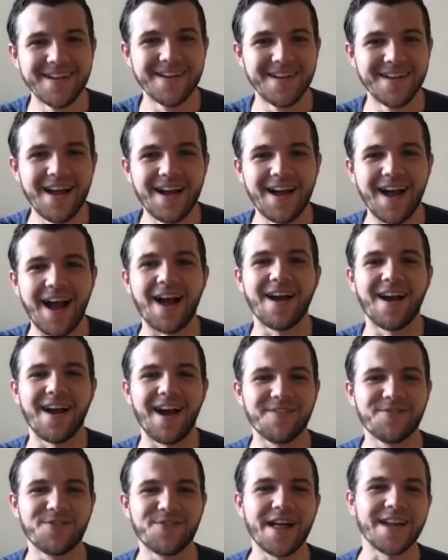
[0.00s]
So
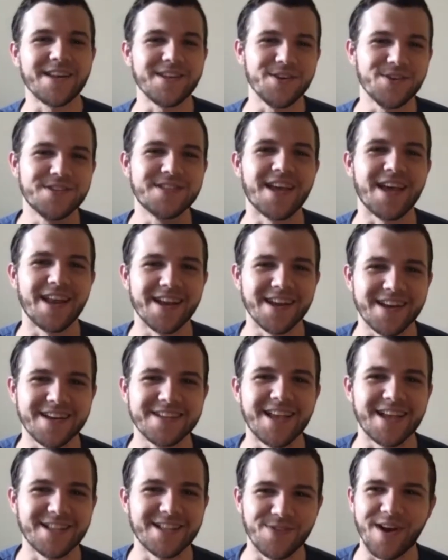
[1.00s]
I'm glad you said it, because
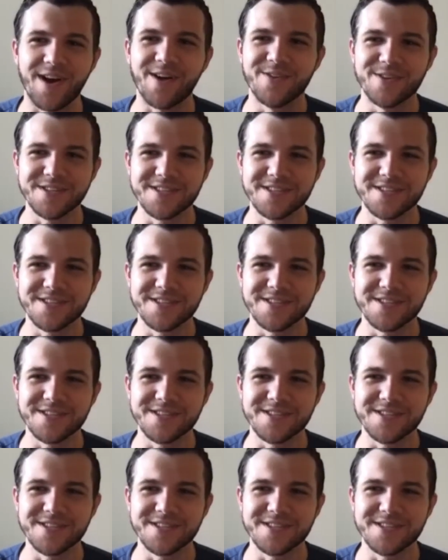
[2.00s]
that's what I